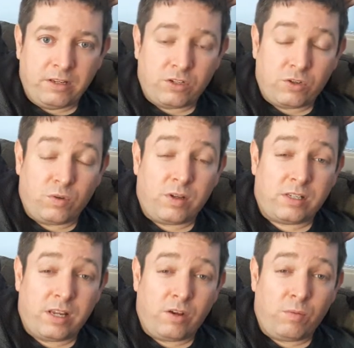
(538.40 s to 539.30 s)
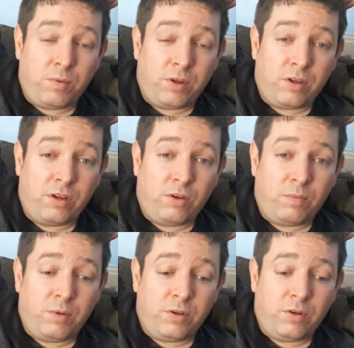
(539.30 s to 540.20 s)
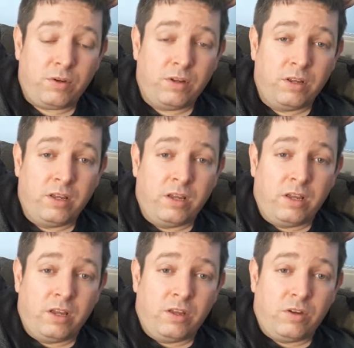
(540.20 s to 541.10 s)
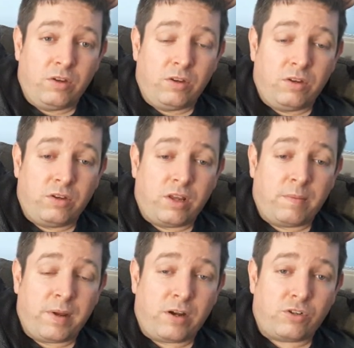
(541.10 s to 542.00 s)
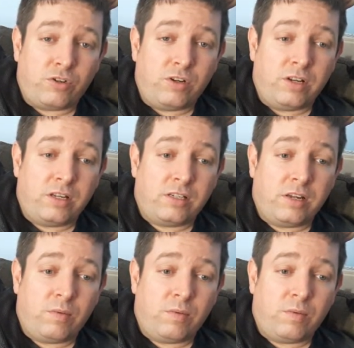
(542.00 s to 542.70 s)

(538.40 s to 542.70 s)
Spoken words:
So I say, hope you get better soon. And I say,